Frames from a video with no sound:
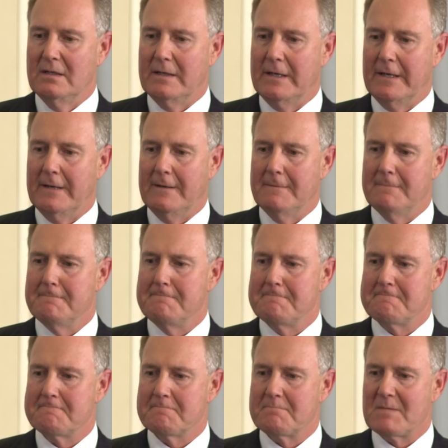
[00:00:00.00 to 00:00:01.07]
um,
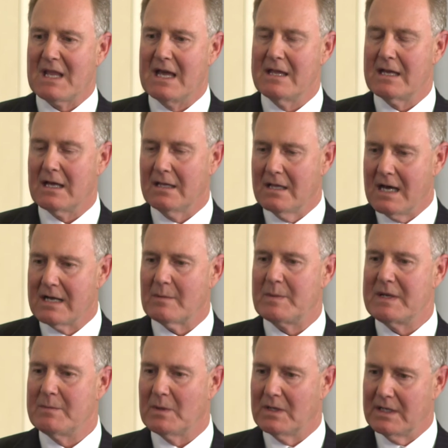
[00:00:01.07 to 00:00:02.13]
I think a lot of
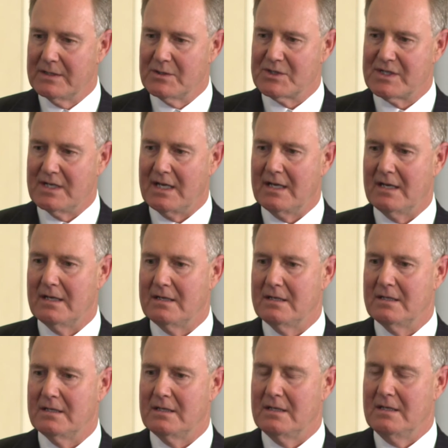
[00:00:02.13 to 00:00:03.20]
people understand
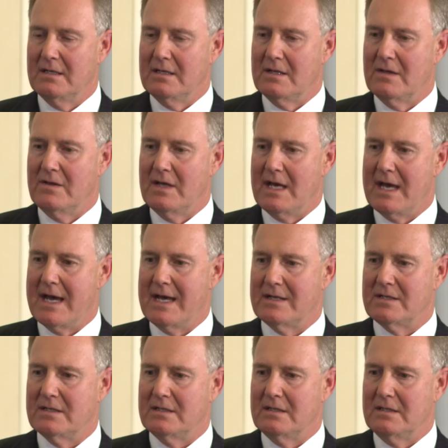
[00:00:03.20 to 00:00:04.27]

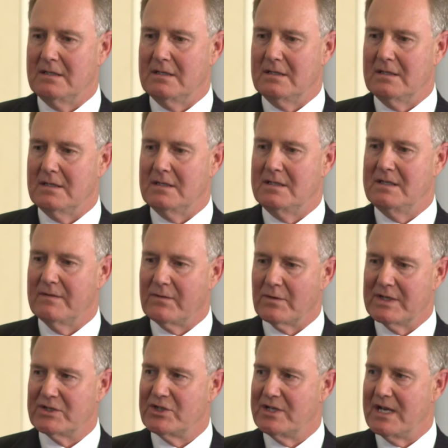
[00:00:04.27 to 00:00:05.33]
that
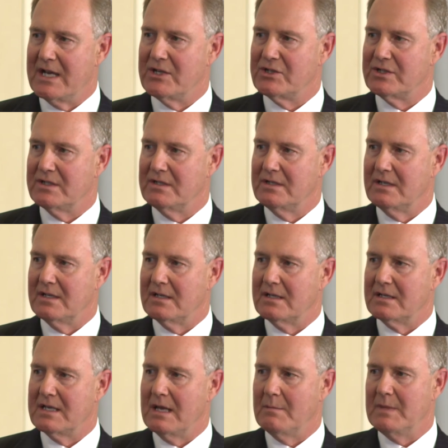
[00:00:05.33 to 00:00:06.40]
differentiation
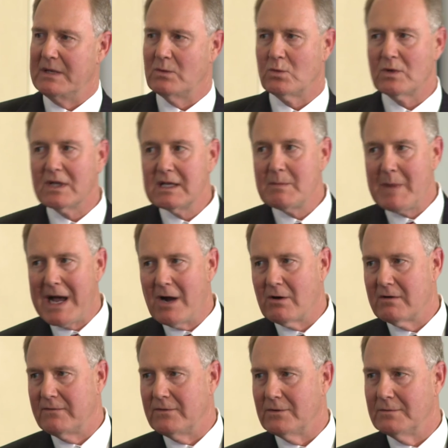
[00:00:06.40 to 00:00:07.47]
can be really
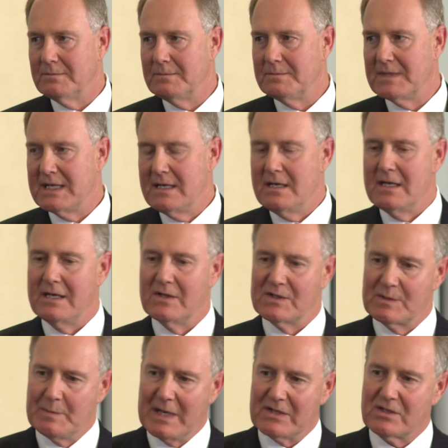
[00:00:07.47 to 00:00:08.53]
powerful, and
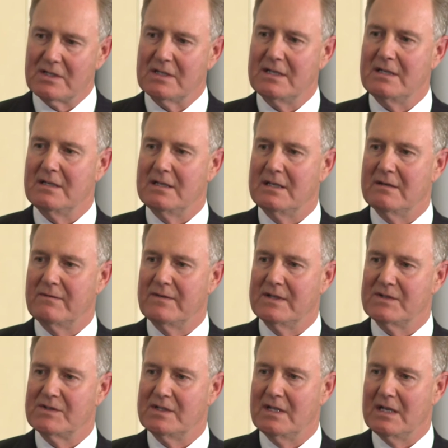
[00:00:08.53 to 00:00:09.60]
especially if
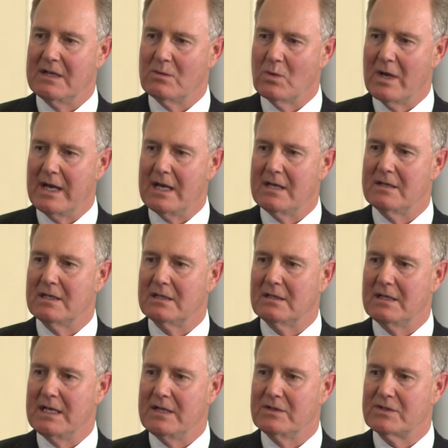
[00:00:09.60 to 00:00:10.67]
it's in a way that
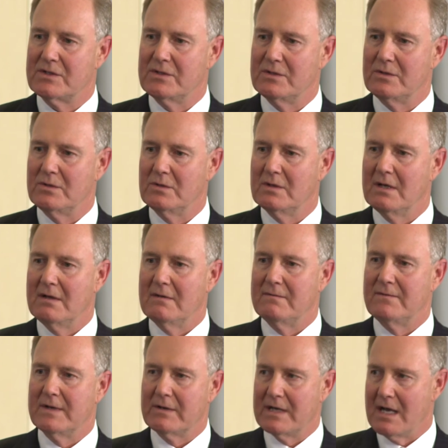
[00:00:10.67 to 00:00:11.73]
leads to
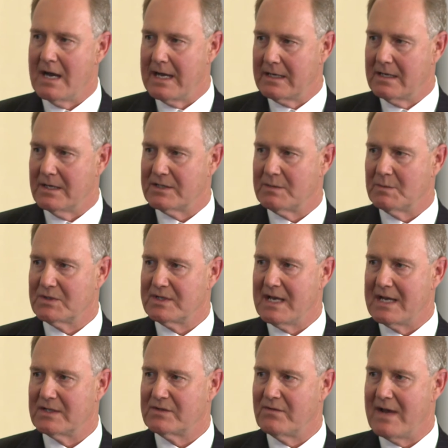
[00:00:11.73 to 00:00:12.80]
very high customer
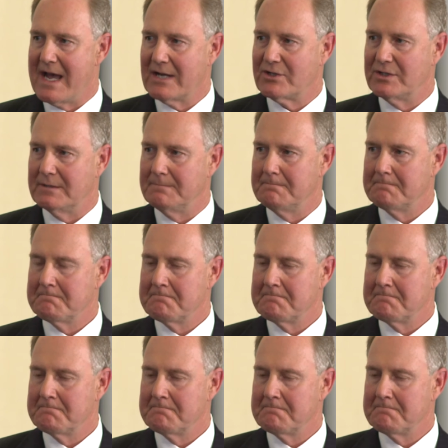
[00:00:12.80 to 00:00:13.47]
satisfaction.